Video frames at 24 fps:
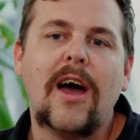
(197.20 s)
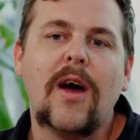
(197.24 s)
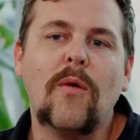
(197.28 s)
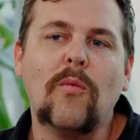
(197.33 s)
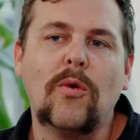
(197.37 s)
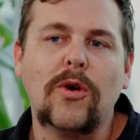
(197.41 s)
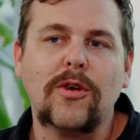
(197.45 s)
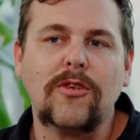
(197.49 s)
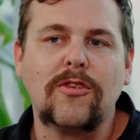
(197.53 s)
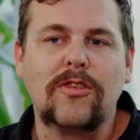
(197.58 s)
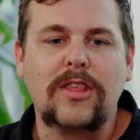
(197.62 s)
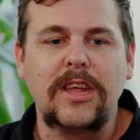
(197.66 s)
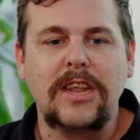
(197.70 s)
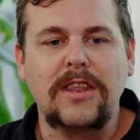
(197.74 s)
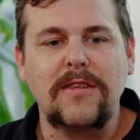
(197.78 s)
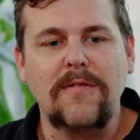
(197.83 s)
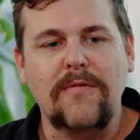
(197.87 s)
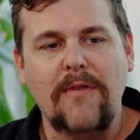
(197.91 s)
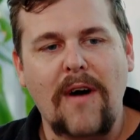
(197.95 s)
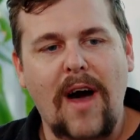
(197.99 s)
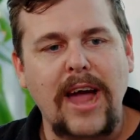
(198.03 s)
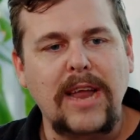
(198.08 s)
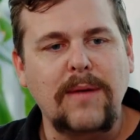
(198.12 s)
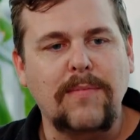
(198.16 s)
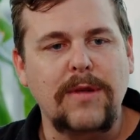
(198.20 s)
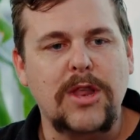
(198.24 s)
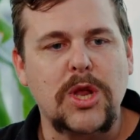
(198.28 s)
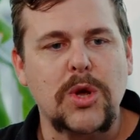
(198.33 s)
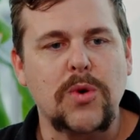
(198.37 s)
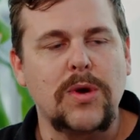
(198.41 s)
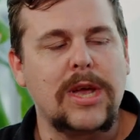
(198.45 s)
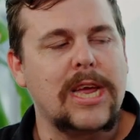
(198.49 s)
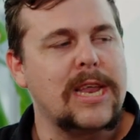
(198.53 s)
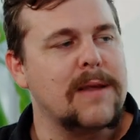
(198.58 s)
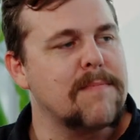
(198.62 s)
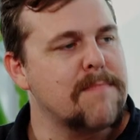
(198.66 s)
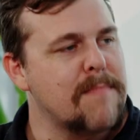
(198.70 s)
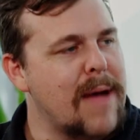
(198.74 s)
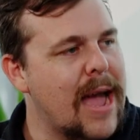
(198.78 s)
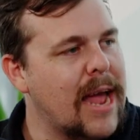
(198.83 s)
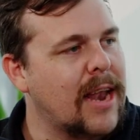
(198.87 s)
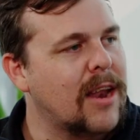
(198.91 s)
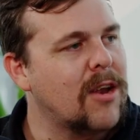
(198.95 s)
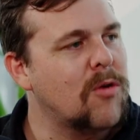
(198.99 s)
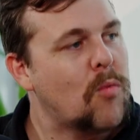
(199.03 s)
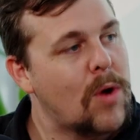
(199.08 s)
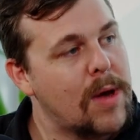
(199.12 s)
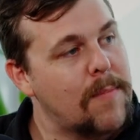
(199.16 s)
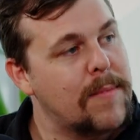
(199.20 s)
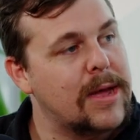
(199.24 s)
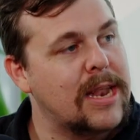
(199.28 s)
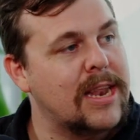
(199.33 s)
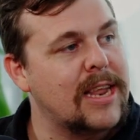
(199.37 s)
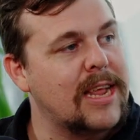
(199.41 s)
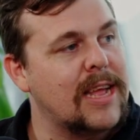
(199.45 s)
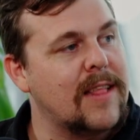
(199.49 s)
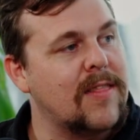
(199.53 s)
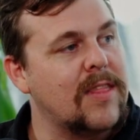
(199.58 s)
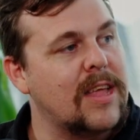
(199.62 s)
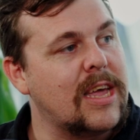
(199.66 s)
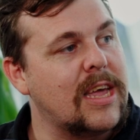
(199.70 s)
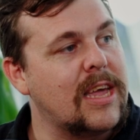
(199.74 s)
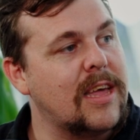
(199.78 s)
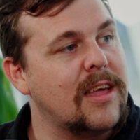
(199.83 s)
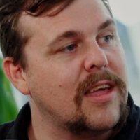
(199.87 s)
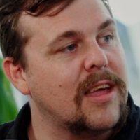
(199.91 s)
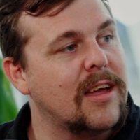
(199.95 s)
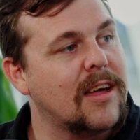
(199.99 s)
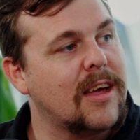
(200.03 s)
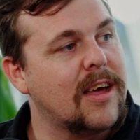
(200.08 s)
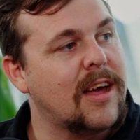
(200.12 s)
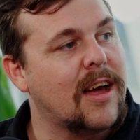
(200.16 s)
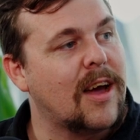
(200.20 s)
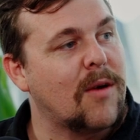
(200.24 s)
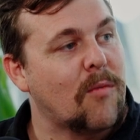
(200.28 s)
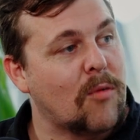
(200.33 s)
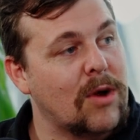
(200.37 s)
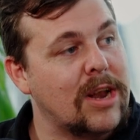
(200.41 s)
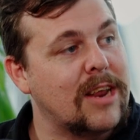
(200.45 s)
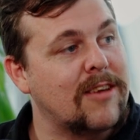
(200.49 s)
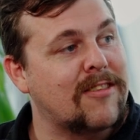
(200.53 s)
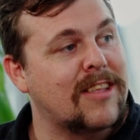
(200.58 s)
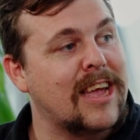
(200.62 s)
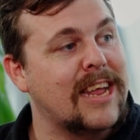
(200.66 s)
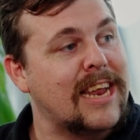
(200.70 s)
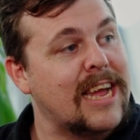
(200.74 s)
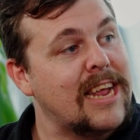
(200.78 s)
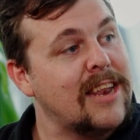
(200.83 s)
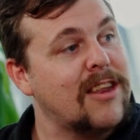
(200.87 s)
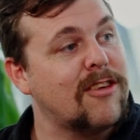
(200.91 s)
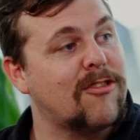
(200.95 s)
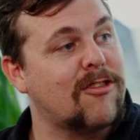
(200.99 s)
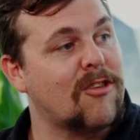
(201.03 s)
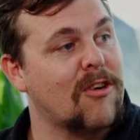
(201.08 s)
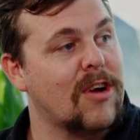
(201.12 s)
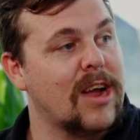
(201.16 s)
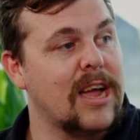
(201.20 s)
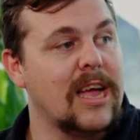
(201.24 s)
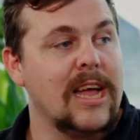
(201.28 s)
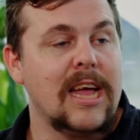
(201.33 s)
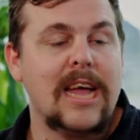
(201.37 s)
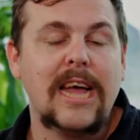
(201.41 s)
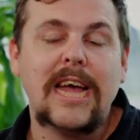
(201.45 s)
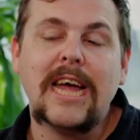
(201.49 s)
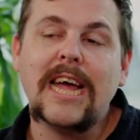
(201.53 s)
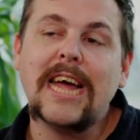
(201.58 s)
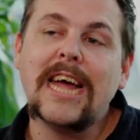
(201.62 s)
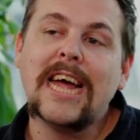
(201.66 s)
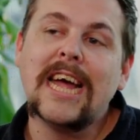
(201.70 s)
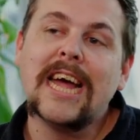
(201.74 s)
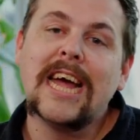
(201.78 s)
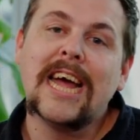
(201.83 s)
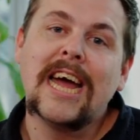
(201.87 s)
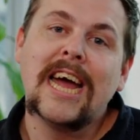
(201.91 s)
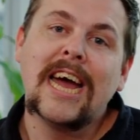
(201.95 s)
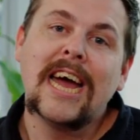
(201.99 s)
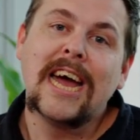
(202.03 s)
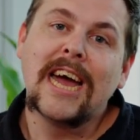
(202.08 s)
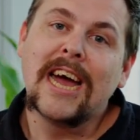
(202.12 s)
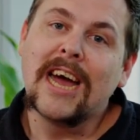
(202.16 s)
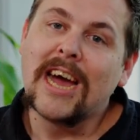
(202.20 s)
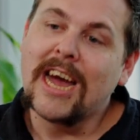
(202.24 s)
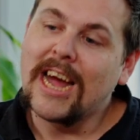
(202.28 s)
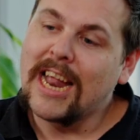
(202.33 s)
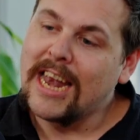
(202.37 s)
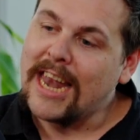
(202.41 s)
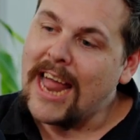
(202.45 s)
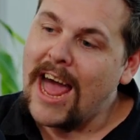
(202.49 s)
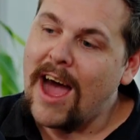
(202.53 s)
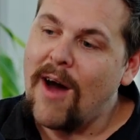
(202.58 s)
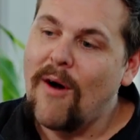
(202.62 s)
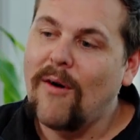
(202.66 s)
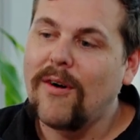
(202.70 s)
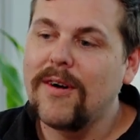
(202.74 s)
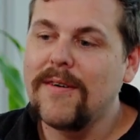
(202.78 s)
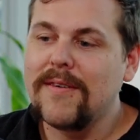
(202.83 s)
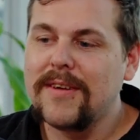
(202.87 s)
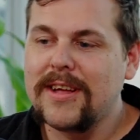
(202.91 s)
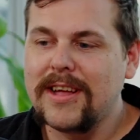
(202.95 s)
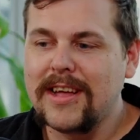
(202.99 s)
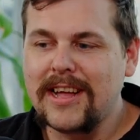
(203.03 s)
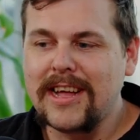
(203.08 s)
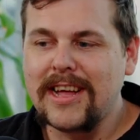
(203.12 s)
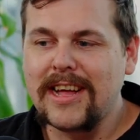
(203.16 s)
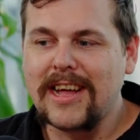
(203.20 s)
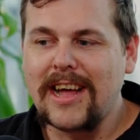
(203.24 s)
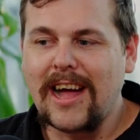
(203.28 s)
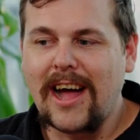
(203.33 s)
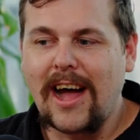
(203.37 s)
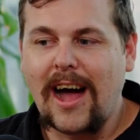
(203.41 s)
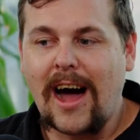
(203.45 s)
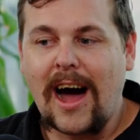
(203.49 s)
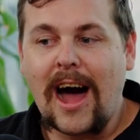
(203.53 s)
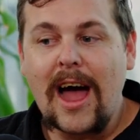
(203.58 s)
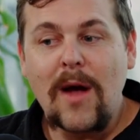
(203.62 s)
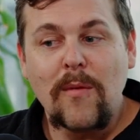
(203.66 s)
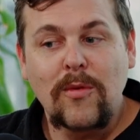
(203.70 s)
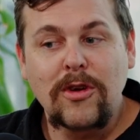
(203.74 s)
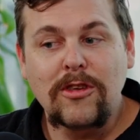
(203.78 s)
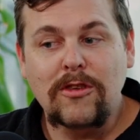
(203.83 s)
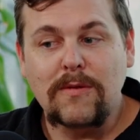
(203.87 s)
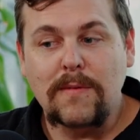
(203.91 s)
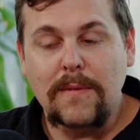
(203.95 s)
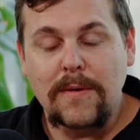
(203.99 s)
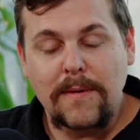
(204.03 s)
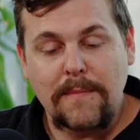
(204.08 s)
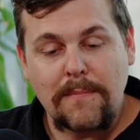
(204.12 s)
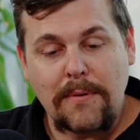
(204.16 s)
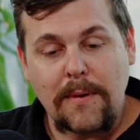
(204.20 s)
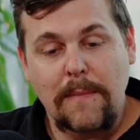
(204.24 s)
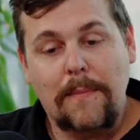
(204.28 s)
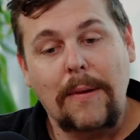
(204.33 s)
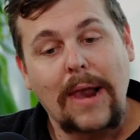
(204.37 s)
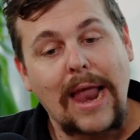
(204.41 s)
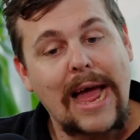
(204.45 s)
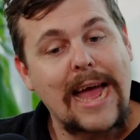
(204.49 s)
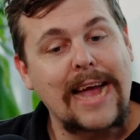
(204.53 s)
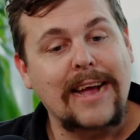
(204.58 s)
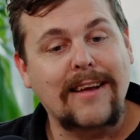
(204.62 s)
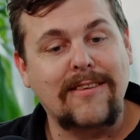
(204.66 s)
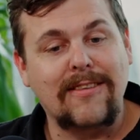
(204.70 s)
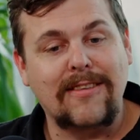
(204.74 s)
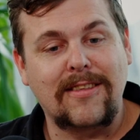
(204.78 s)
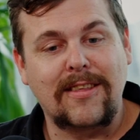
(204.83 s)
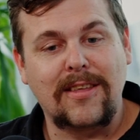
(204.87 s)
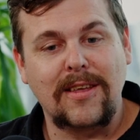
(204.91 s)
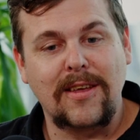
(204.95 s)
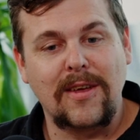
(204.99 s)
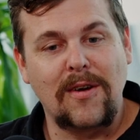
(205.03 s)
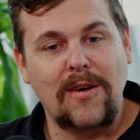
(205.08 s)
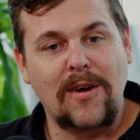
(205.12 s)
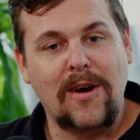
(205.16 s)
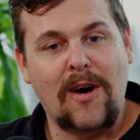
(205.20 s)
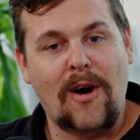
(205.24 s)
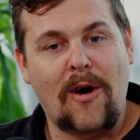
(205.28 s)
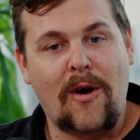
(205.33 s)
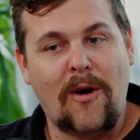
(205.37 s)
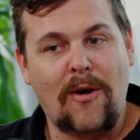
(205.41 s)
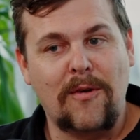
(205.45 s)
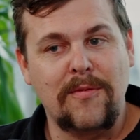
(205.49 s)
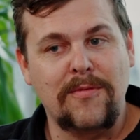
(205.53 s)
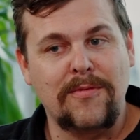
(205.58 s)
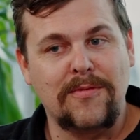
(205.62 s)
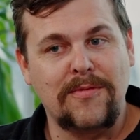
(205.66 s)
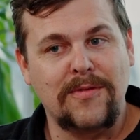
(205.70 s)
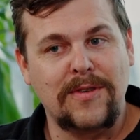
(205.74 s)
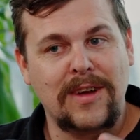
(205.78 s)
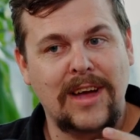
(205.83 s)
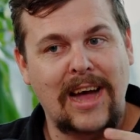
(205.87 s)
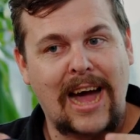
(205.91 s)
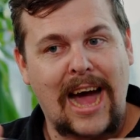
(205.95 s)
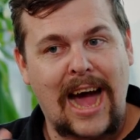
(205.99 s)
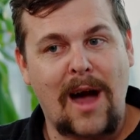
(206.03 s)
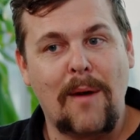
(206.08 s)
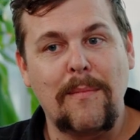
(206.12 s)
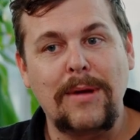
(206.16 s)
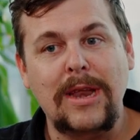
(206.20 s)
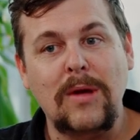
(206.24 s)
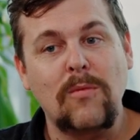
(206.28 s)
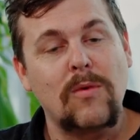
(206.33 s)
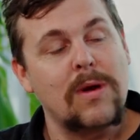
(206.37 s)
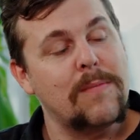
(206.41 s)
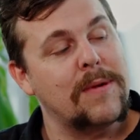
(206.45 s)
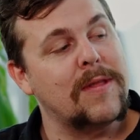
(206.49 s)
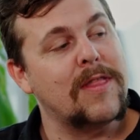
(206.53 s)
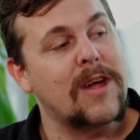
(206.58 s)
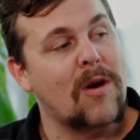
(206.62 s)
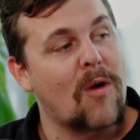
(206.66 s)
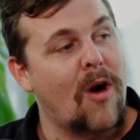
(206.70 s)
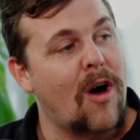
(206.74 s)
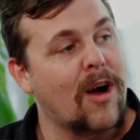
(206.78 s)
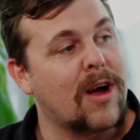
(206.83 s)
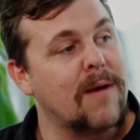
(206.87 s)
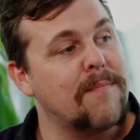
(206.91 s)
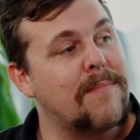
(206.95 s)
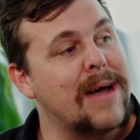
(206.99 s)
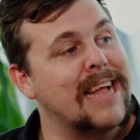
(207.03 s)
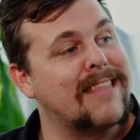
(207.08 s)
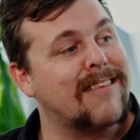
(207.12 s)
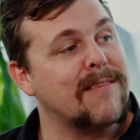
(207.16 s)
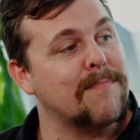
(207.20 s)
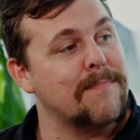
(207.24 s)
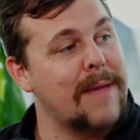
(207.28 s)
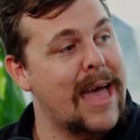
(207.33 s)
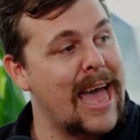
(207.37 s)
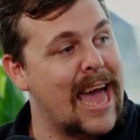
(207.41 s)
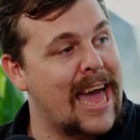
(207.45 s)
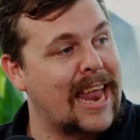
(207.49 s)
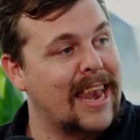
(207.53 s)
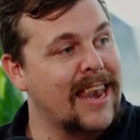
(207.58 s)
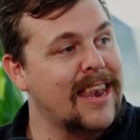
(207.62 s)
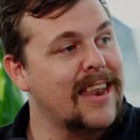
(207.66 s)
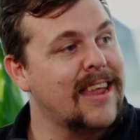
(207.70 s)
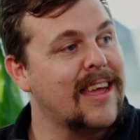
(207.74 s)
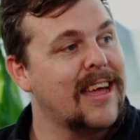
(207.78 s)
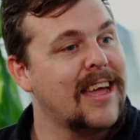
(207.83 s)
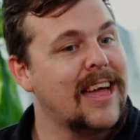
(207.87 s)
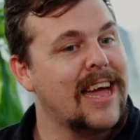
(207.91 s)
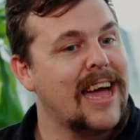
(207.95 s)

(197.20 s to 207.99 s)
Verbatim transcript: was the divide between men and women in the uh, real estate industry. Now, I was perplexed of how many women there are compared to men.